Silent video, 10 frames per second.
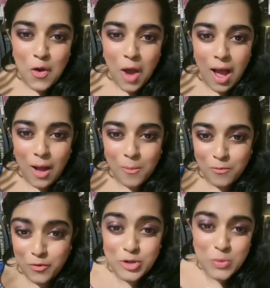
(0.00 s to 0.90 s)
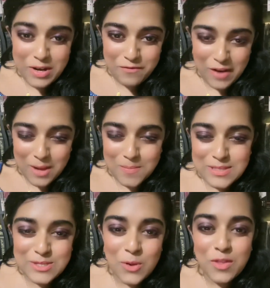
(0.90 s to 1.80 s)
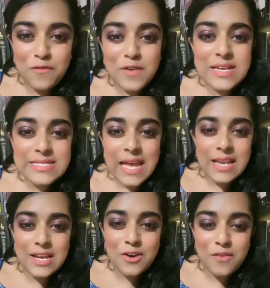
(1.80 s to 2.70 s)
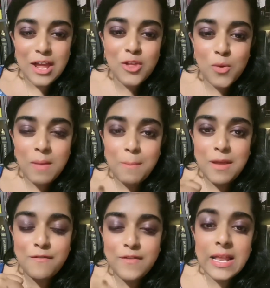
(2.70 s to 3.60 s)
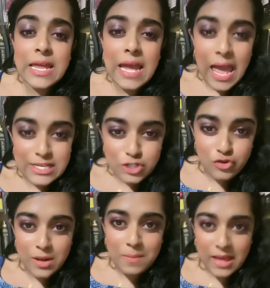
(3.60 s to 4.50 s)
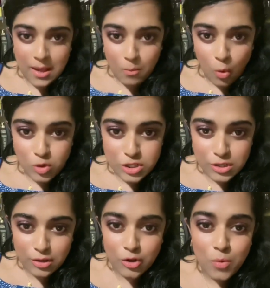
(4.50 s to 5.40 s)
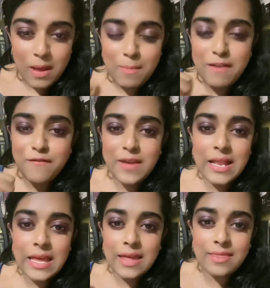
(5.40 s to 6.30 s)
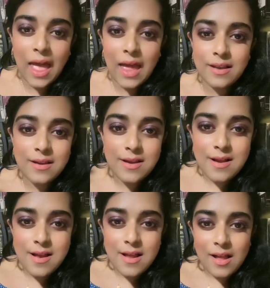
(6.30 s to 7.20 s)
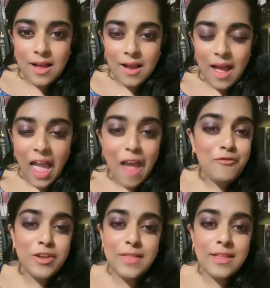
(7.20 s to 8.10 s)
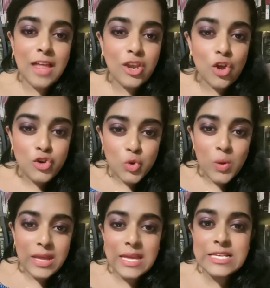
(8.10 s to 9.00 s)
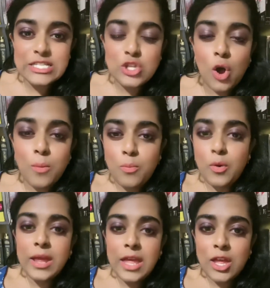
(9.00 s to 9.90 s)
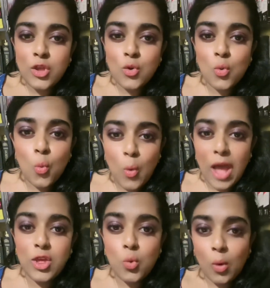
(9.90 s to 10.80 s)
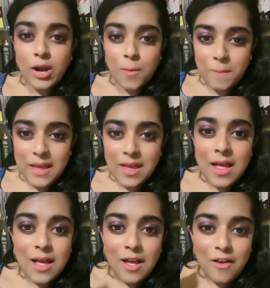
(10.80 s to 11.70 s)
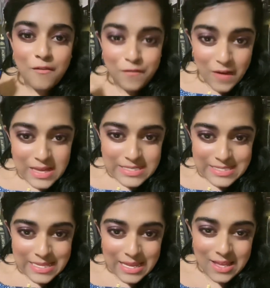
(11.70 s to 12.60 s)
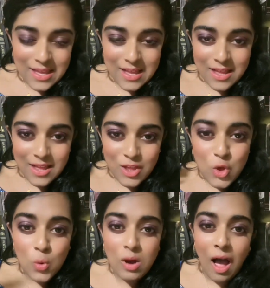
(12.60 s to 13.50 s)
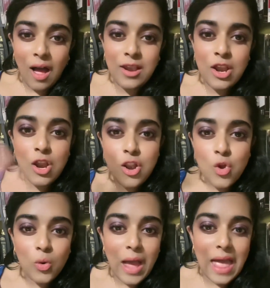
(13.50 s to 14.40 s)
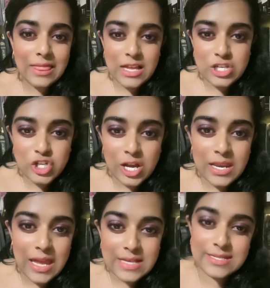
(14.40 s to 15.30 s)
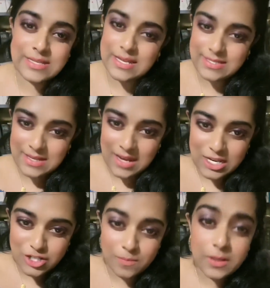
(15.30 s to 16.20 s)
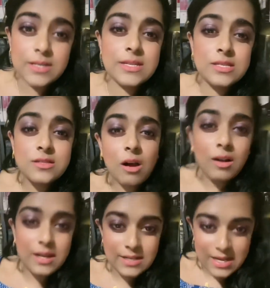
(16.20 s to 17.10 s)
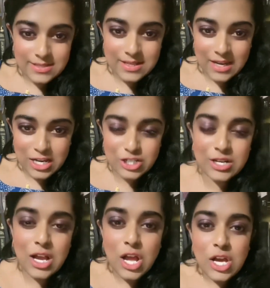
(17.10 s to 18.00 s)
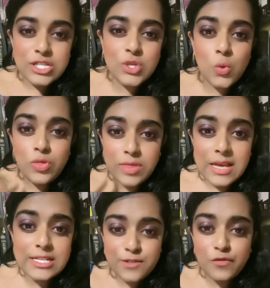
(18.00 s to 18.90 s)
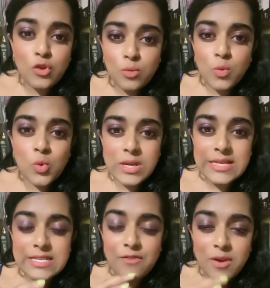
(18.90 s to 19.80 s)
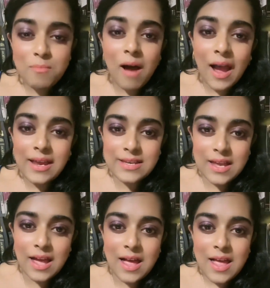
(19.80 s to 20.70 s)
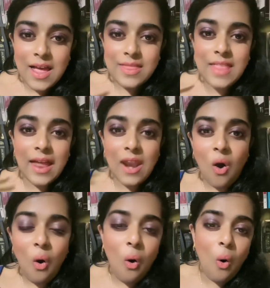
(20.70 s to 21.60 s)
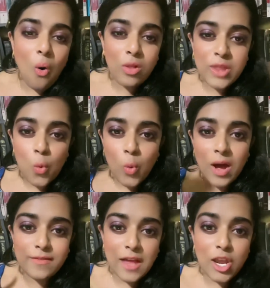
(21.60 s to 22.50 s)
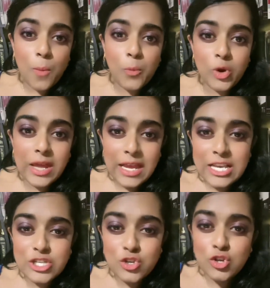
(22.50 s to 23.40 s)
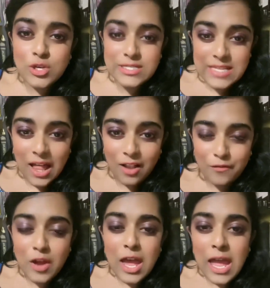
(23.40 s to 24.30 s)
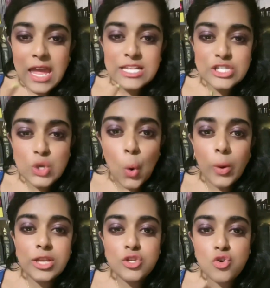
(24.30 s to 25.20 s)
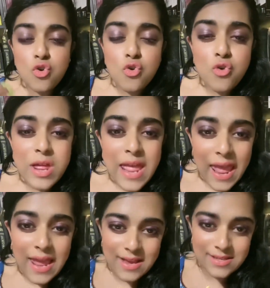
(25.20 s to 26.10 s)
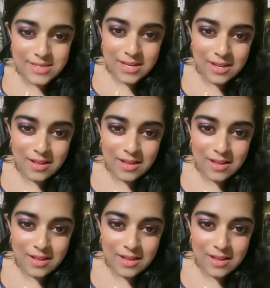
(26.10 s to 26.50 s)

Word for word: um, for twin flames. So the first category, you may be feeling extremely emotional. You may be feeling that everything that you're doing is not bringing you where you want to be. Firstly, you can't look at the journey as a destination because it's not a destination. So, this full moon is a reminder that all the work that you're putting into yourself is going to create